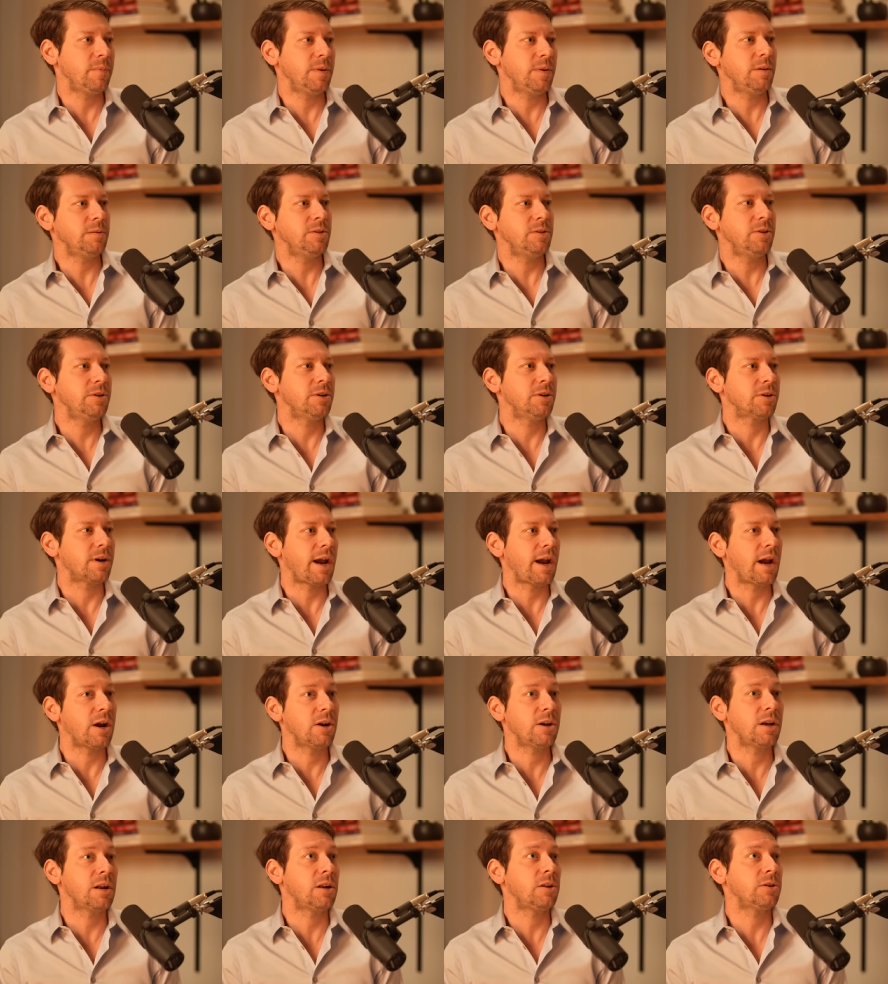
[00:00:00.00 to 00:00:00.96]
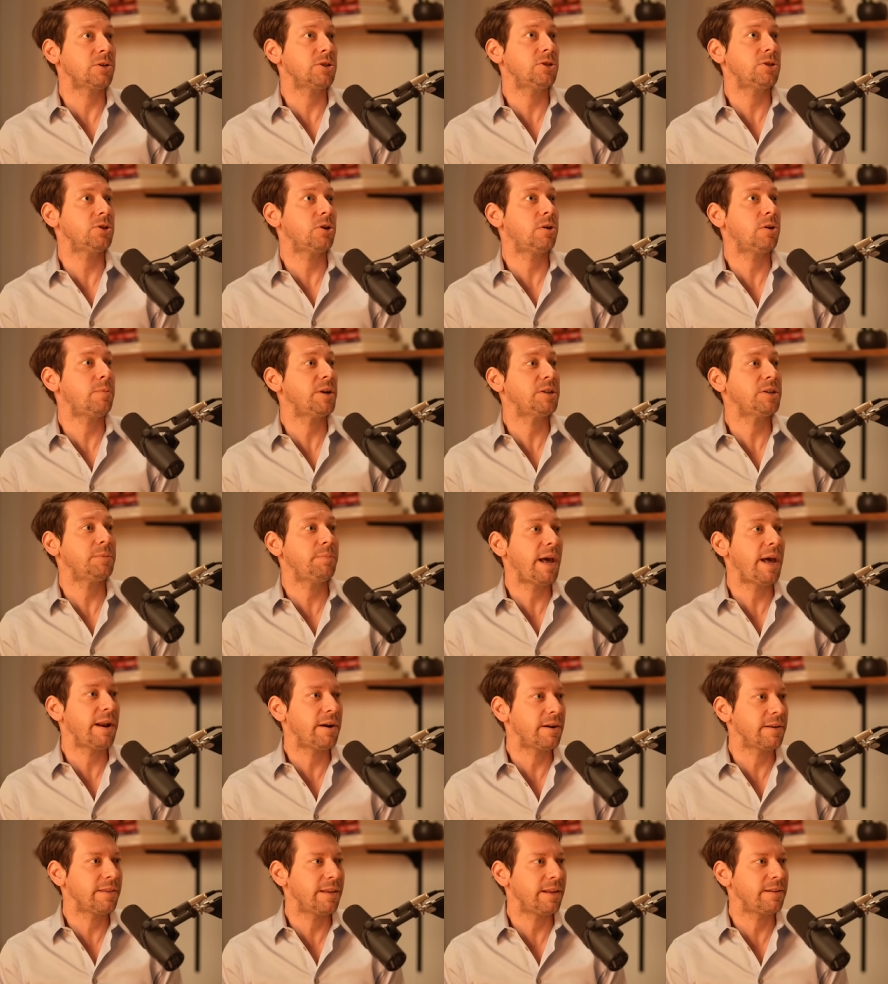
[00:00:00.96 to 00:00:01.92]
you do your hair, you're gonna look so much
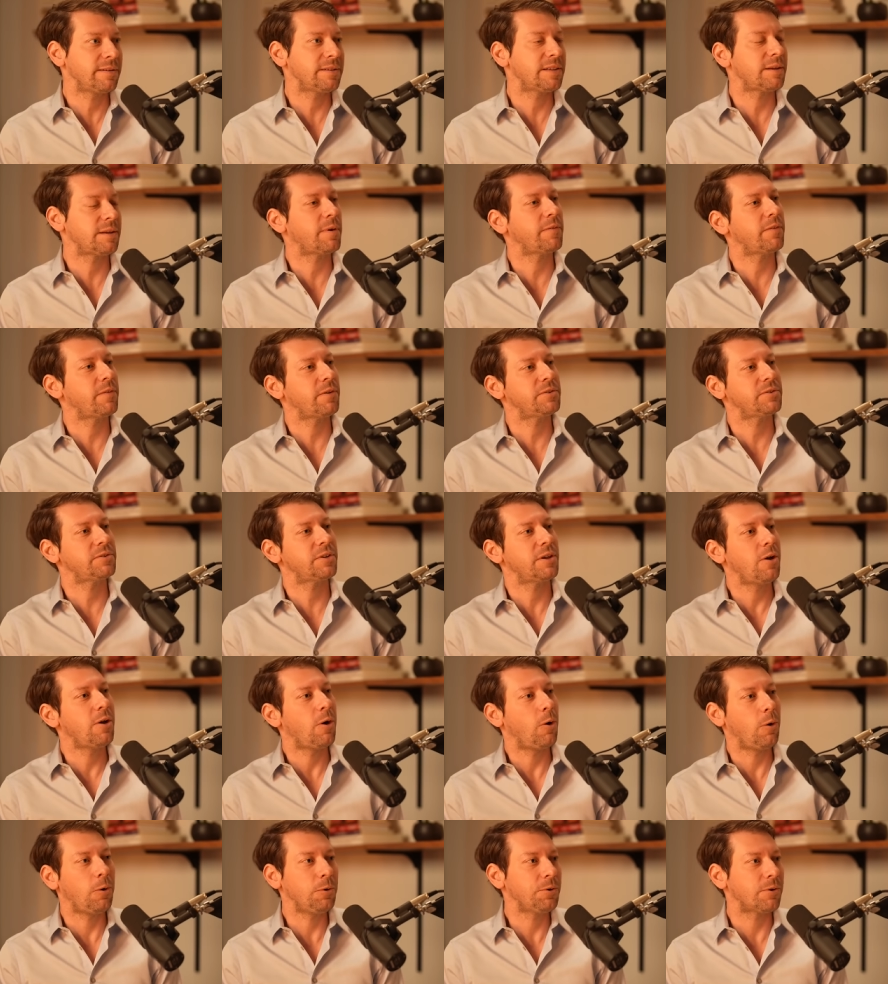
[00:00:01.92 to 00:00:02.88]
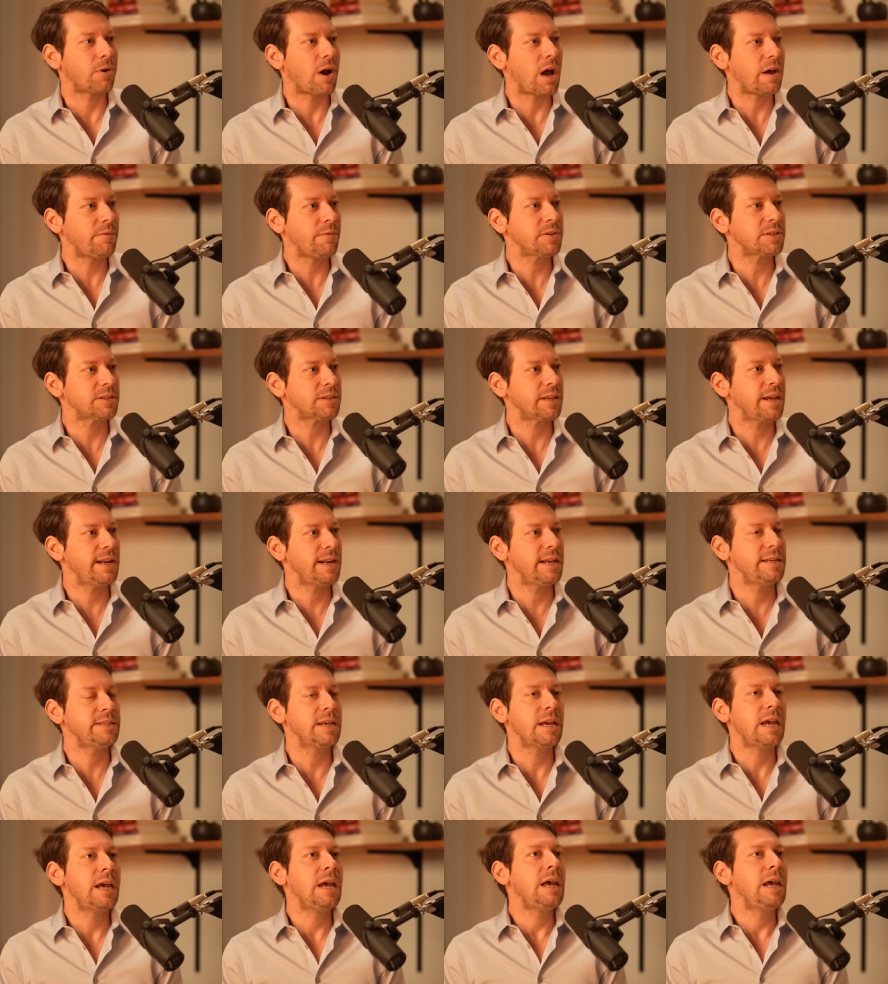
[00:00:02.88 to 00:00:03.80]
better than some of those older office ladies.